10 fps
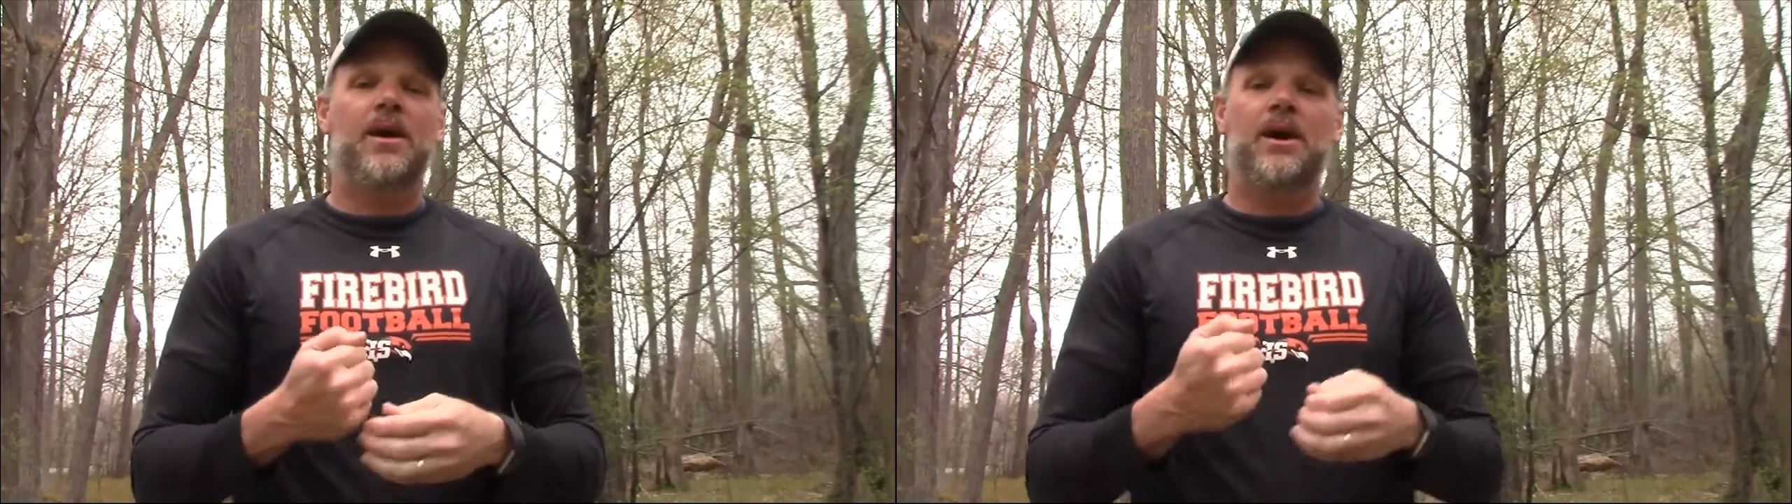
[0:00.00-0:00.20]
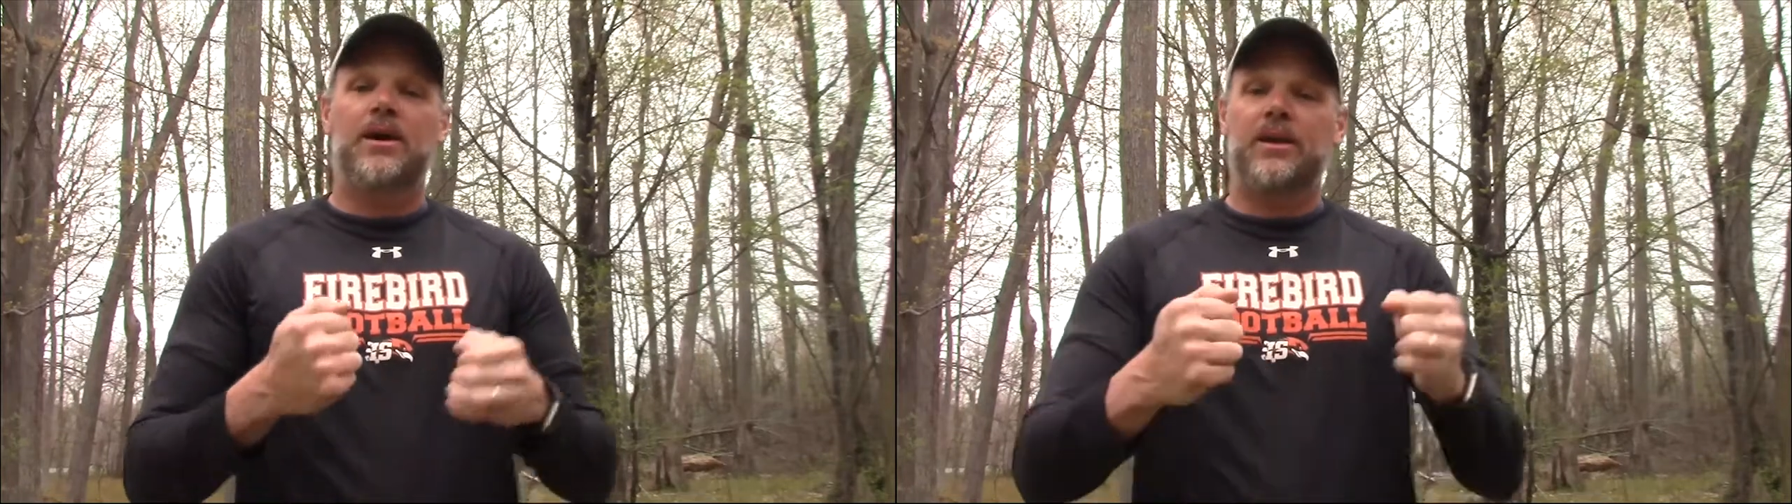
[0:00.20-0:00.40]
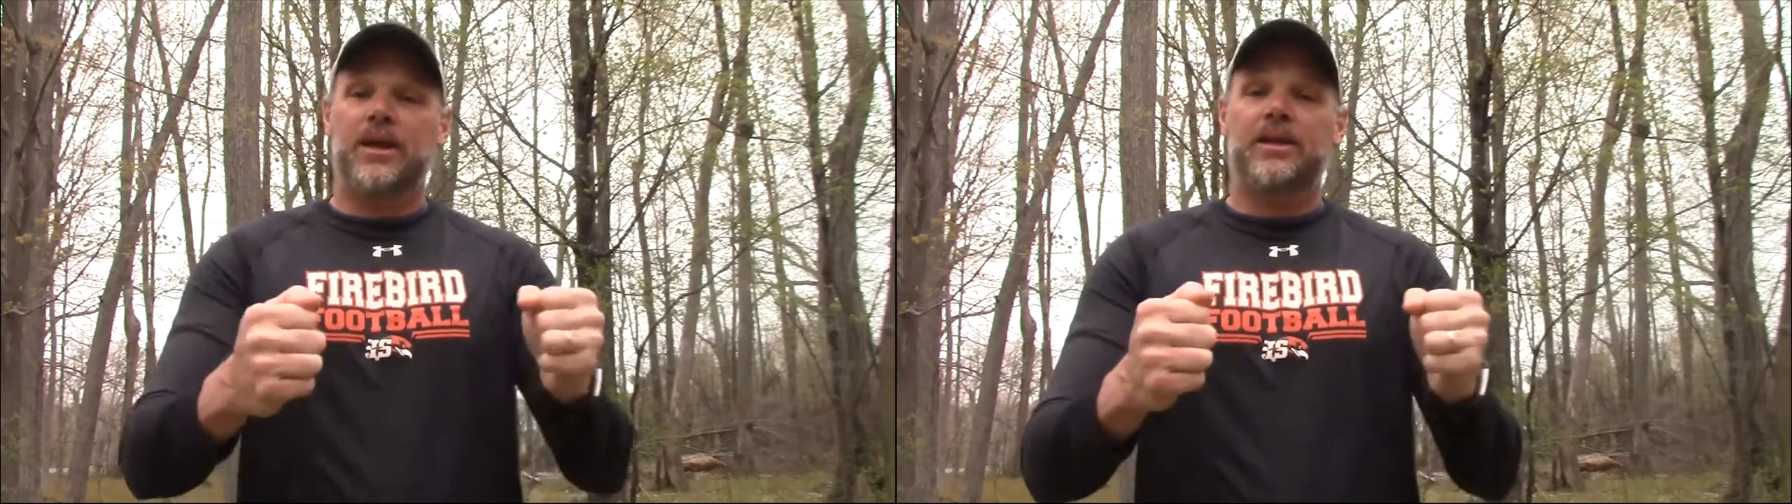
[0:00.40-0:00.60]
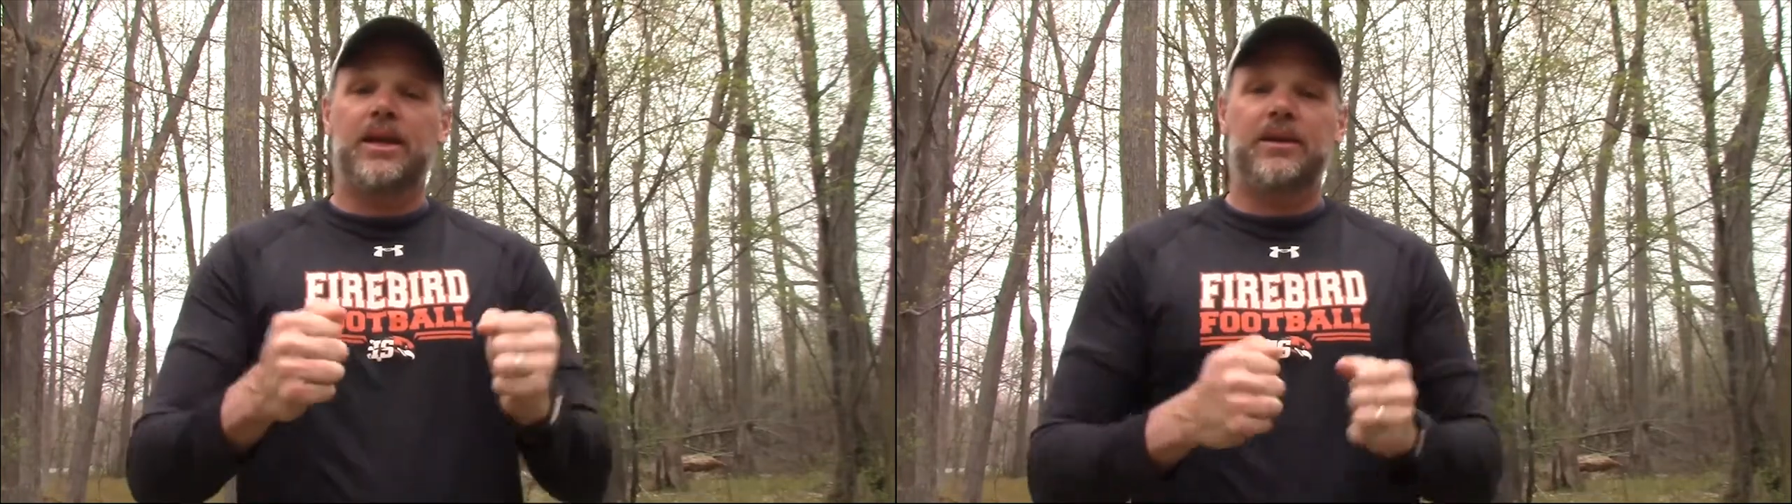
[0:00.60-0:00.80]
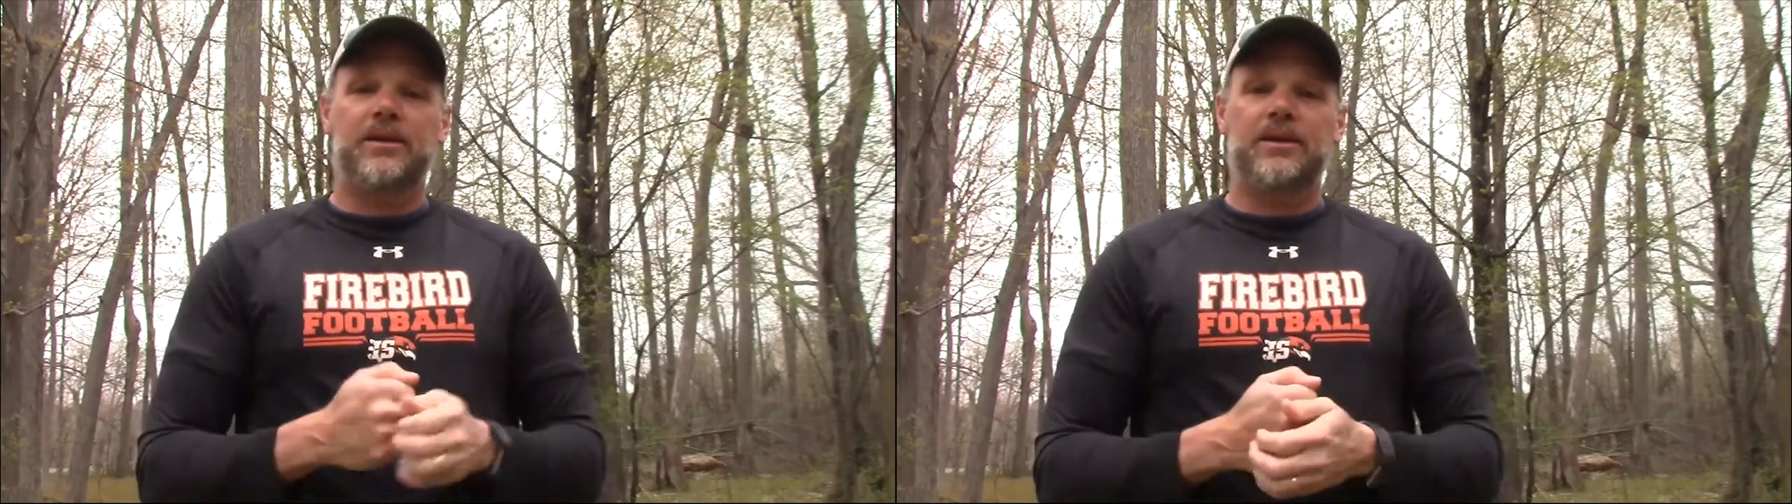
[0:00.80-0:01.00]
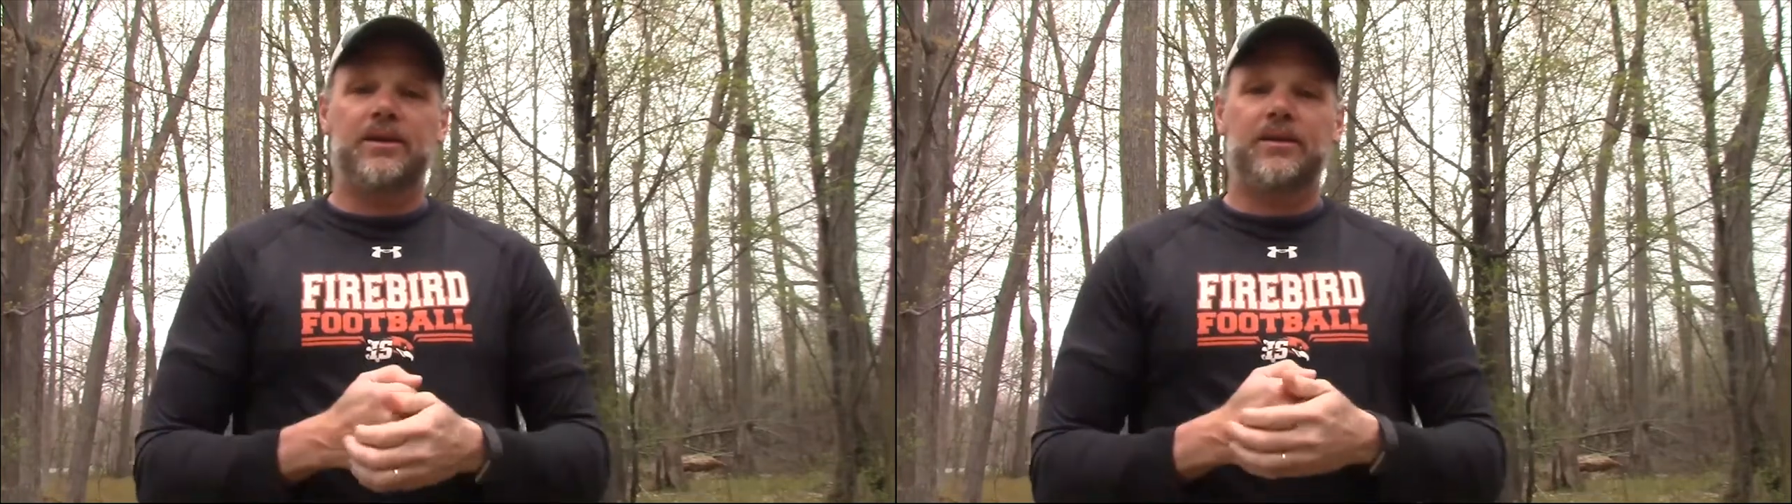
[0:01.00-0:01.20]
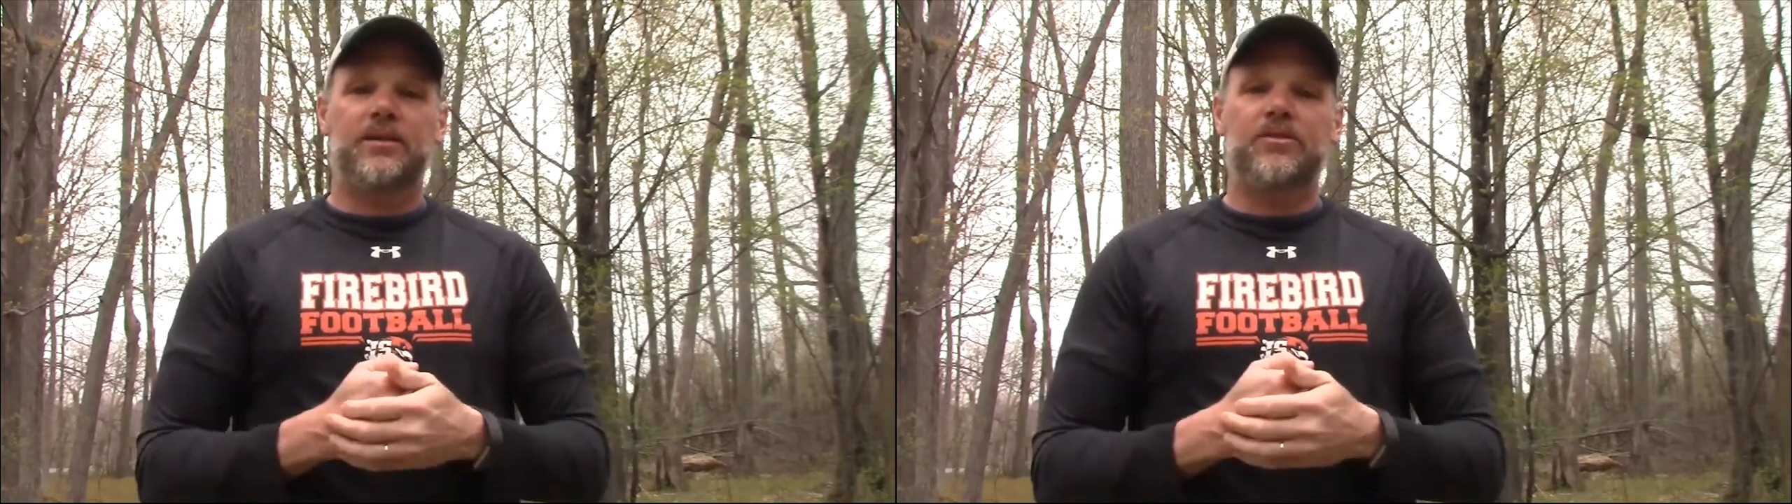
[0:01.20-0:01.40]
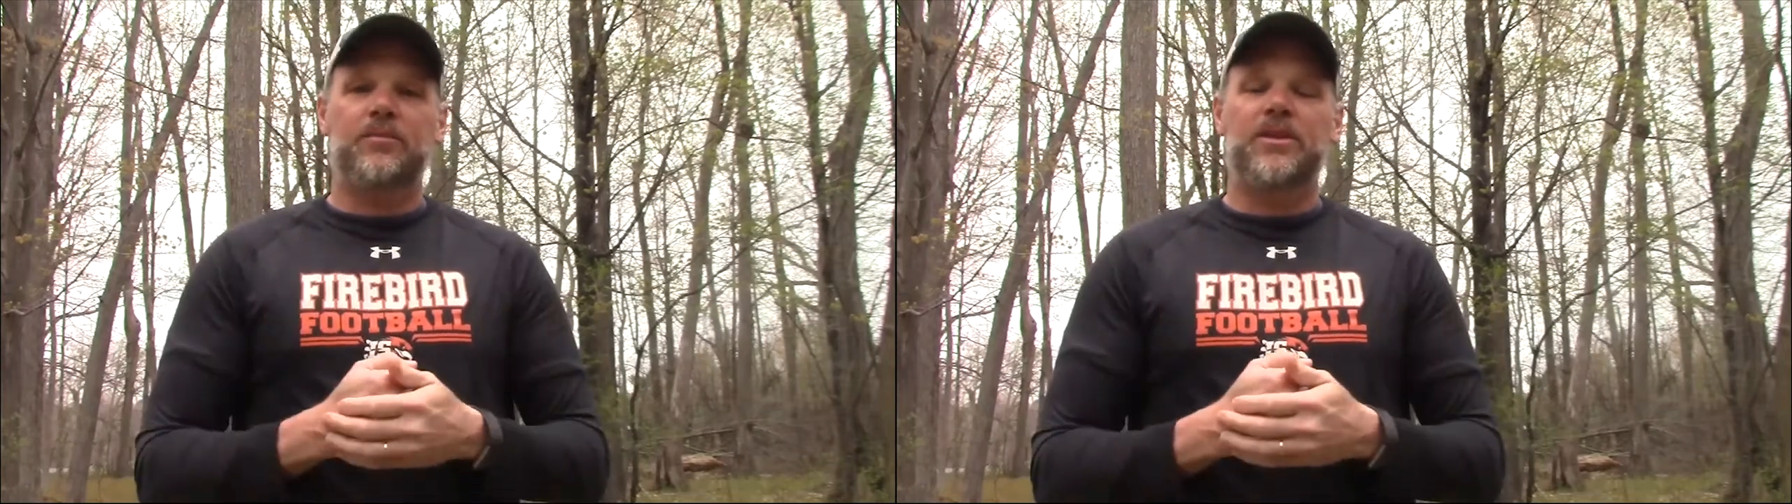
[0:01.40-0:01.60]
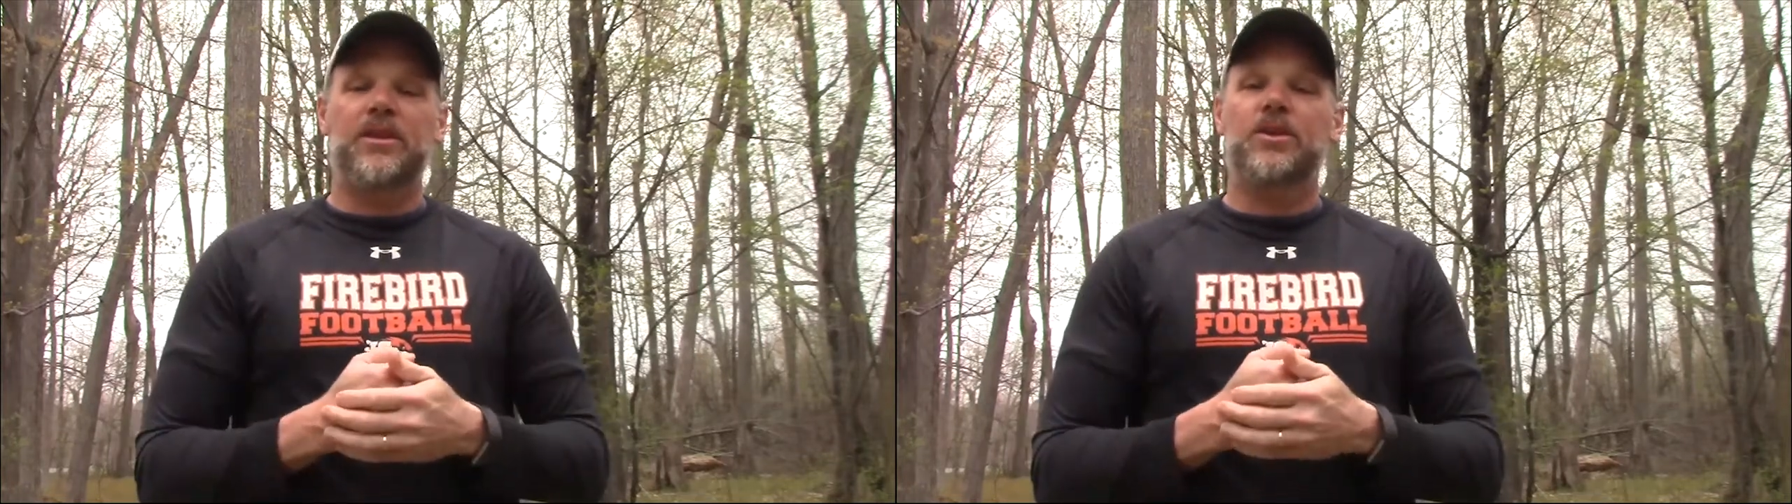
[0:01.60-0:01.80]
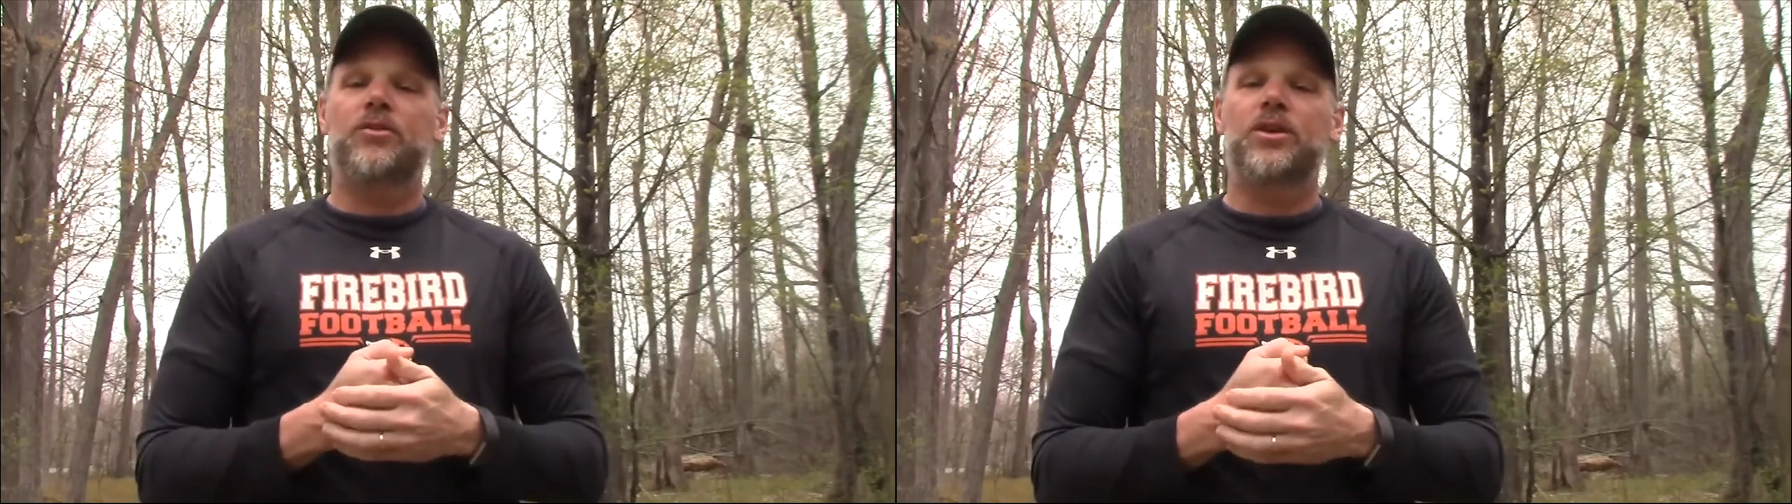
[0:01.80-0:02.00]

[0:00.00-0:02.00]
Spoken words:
and something that you